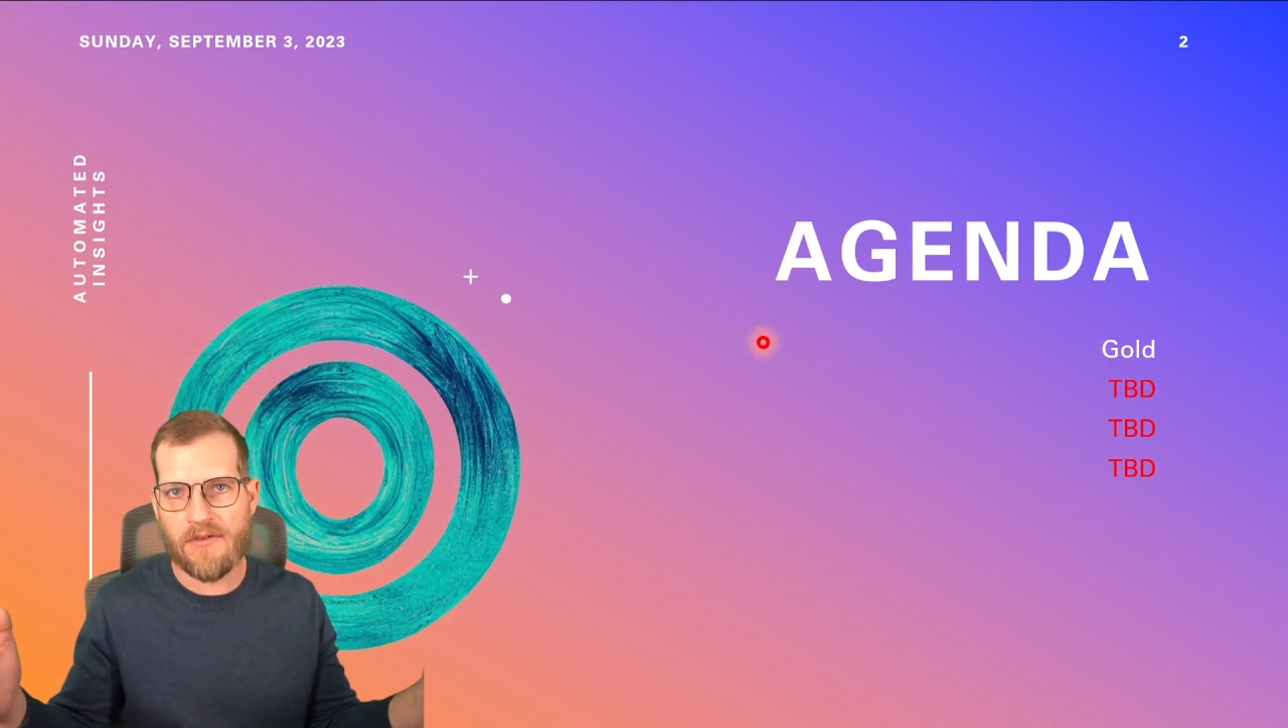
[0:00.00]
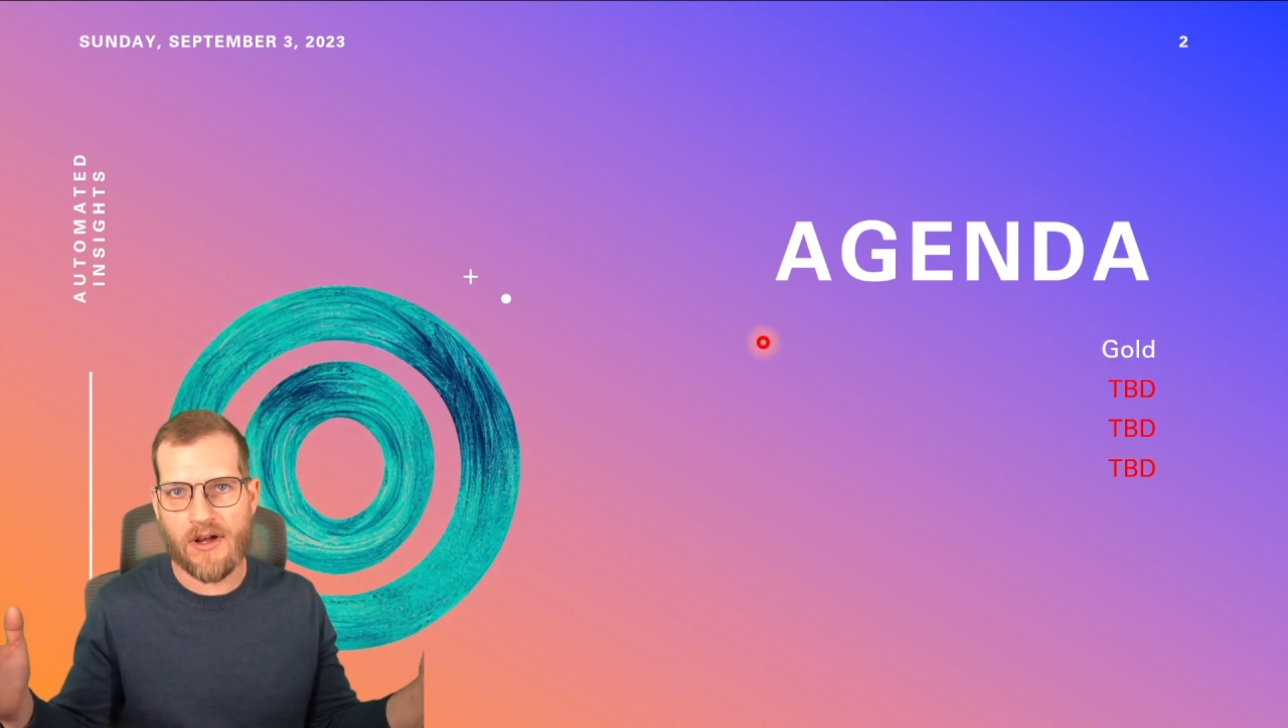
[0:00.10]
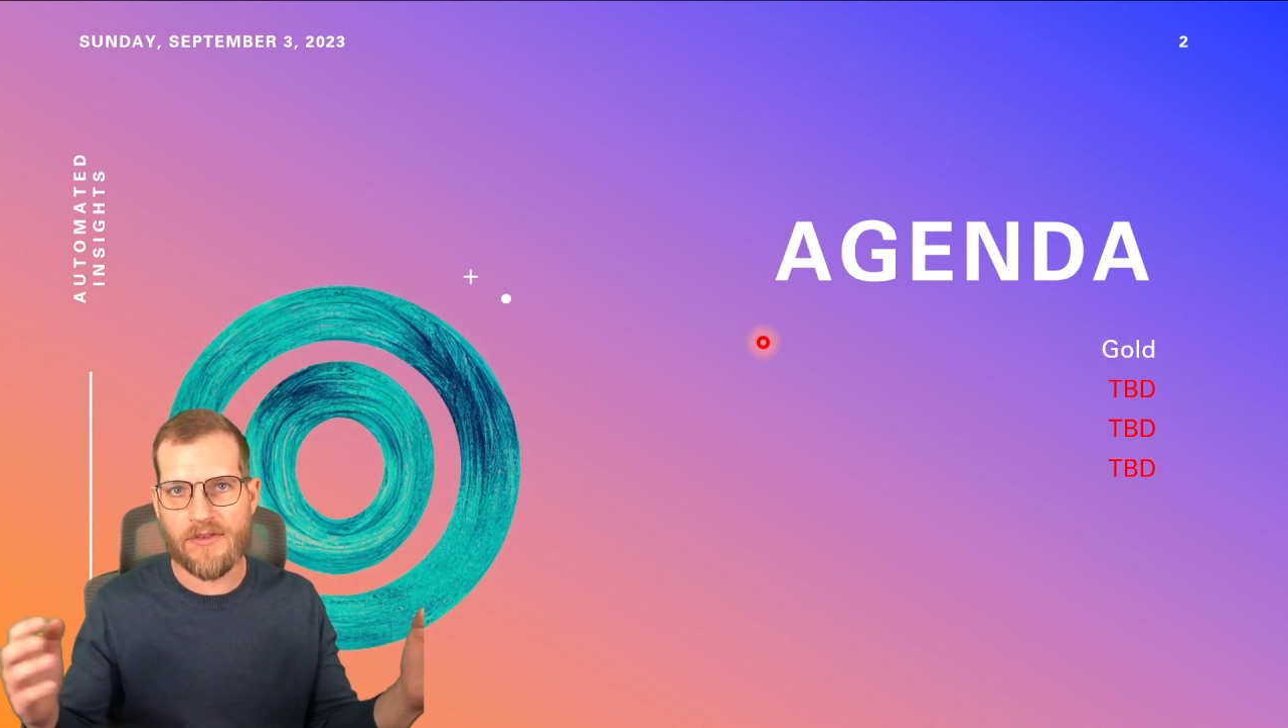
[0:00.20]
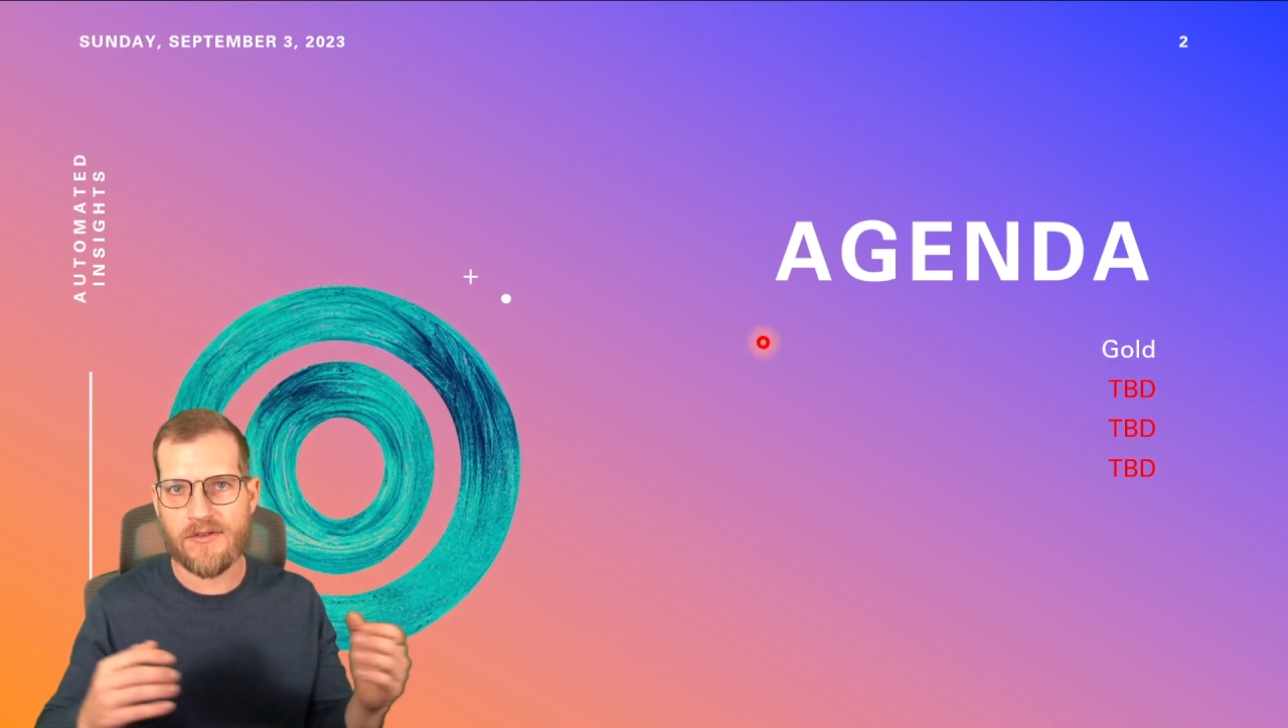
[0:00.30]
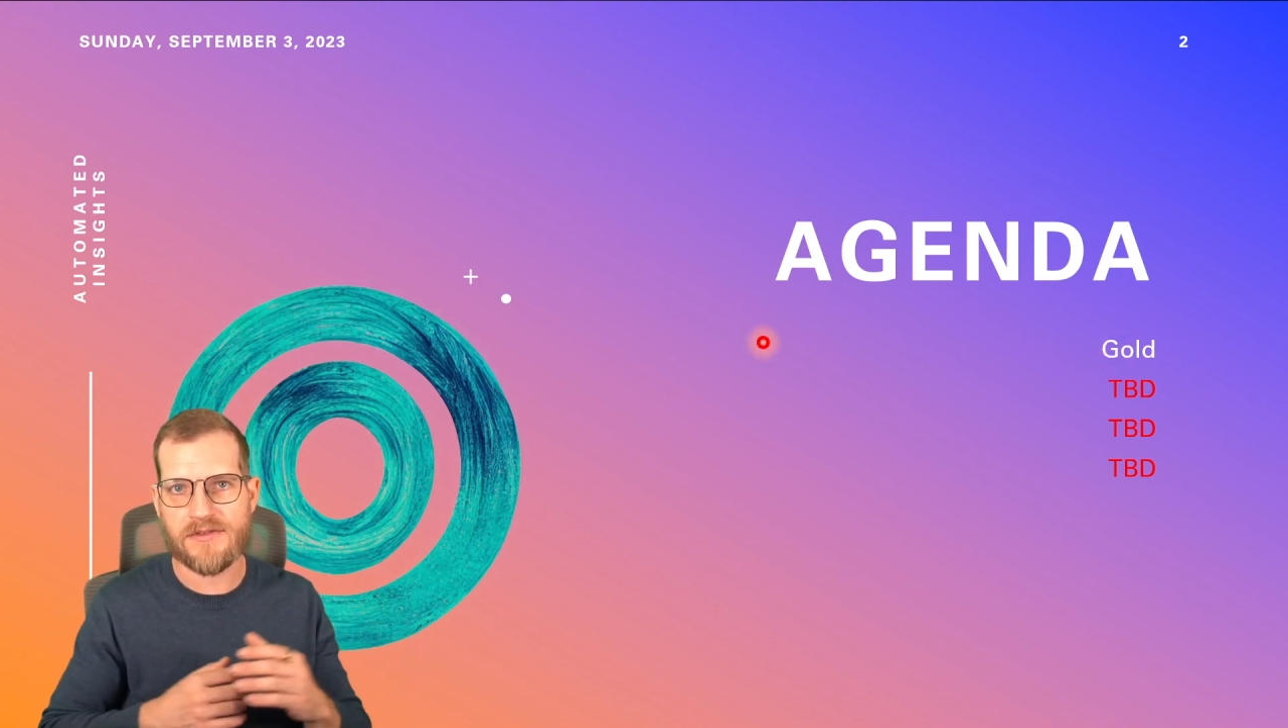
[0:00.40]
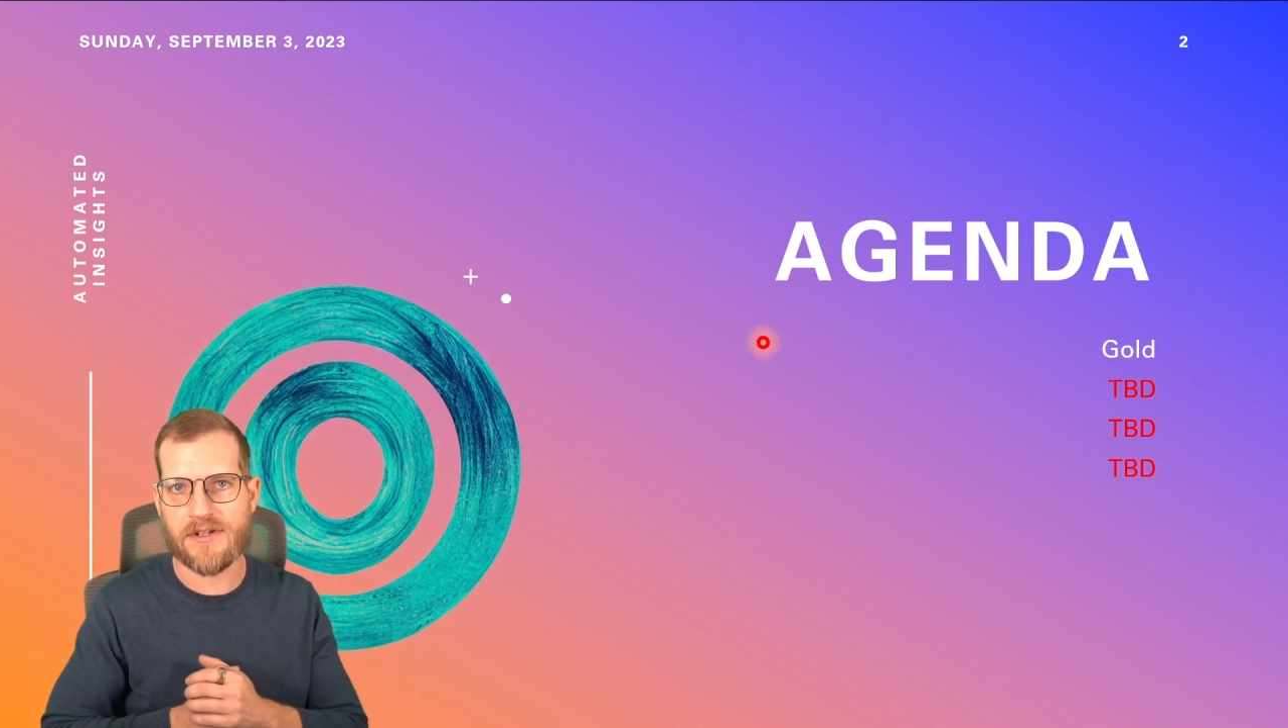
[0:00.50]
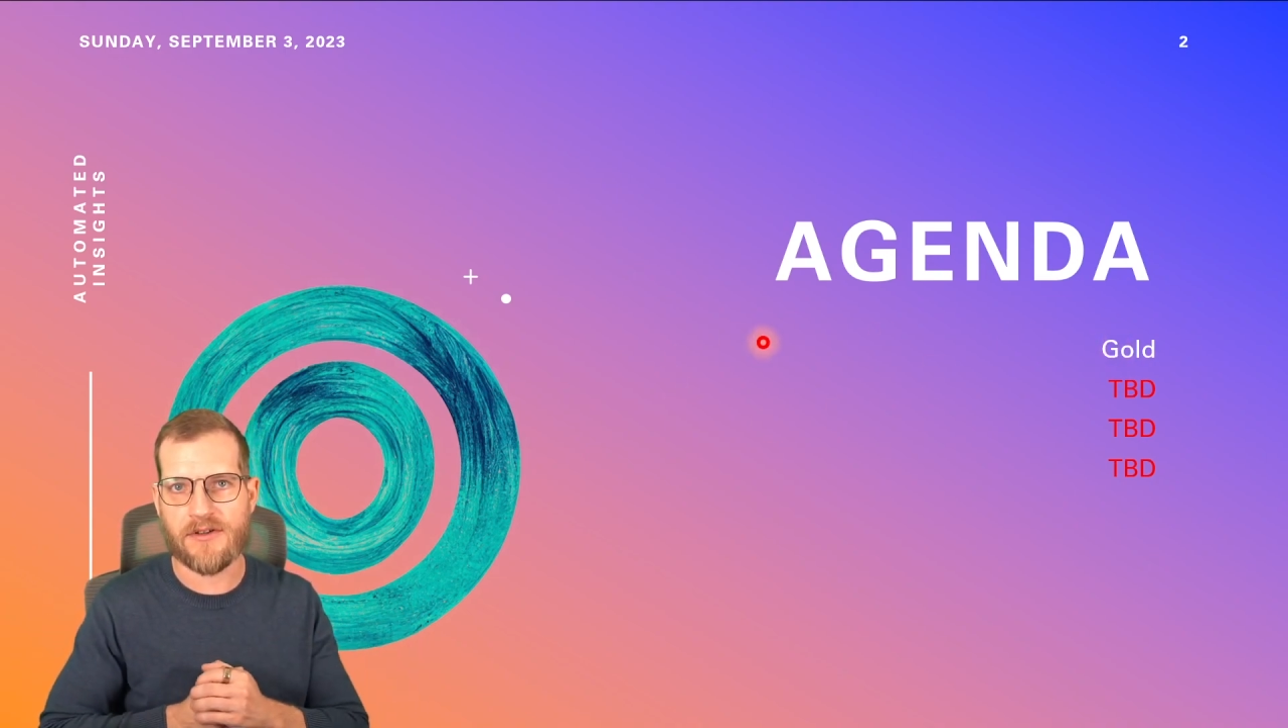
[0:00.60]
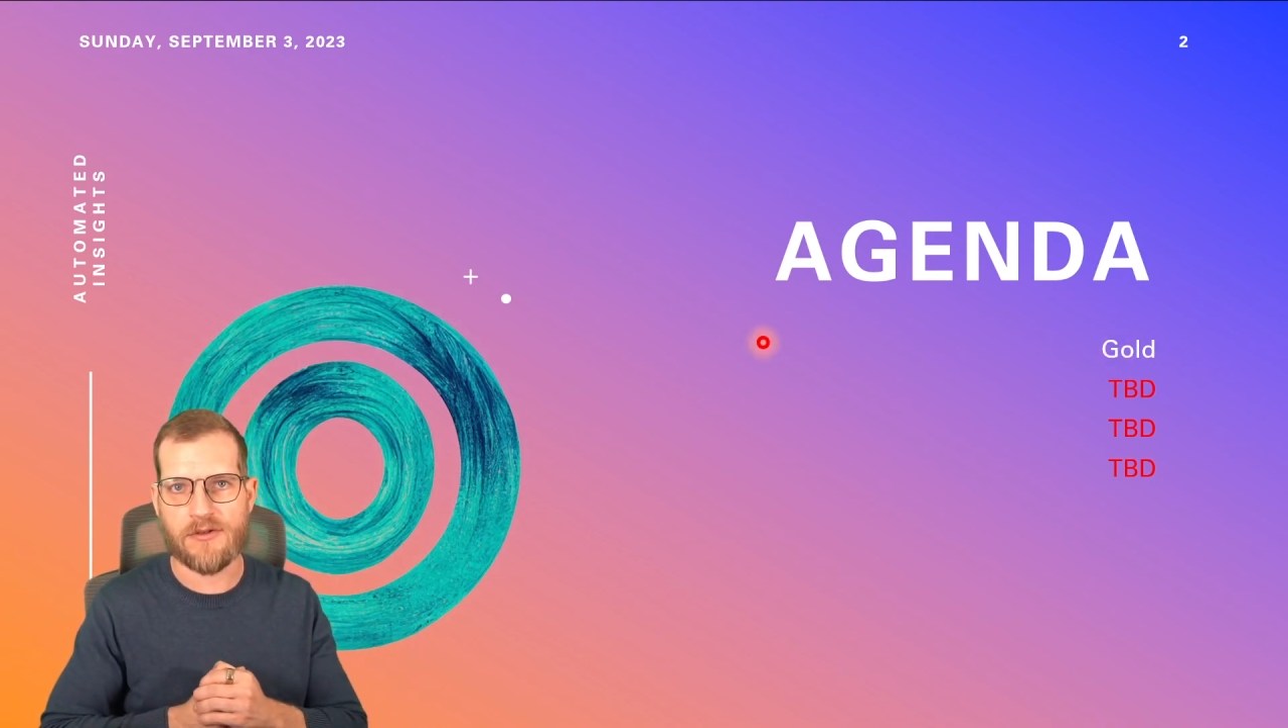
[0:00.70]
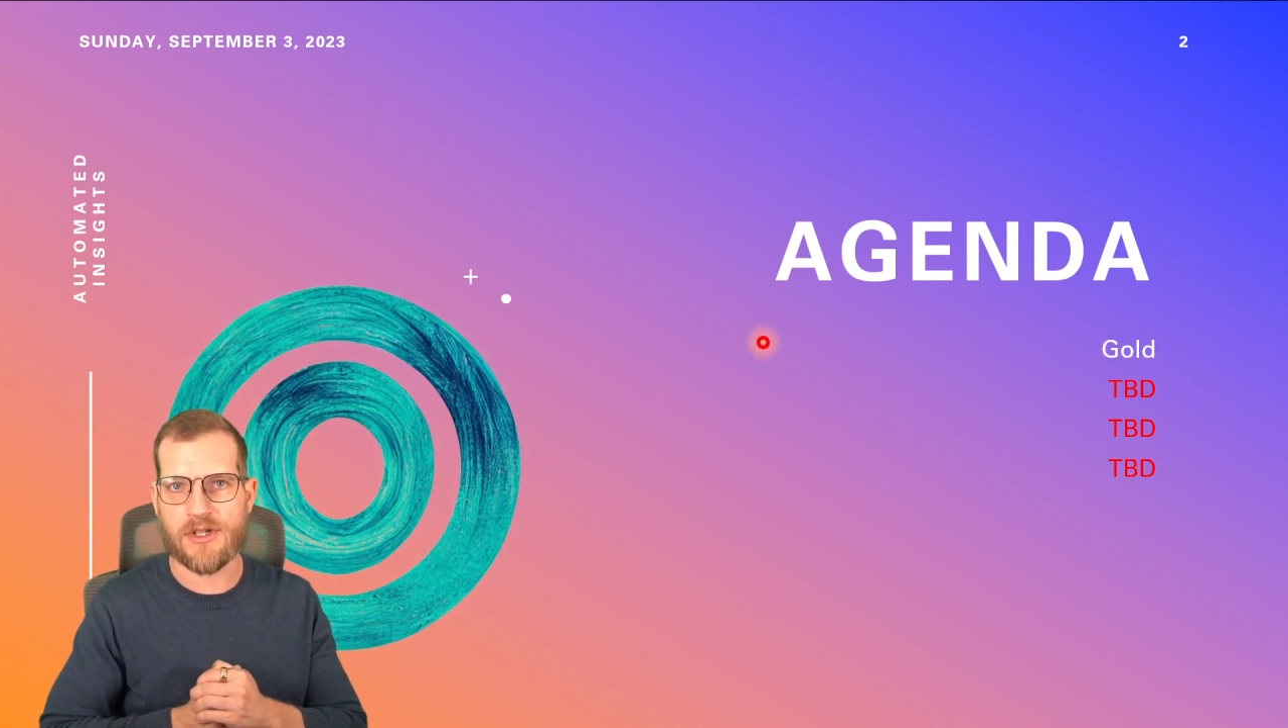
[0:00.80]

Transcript: others that are going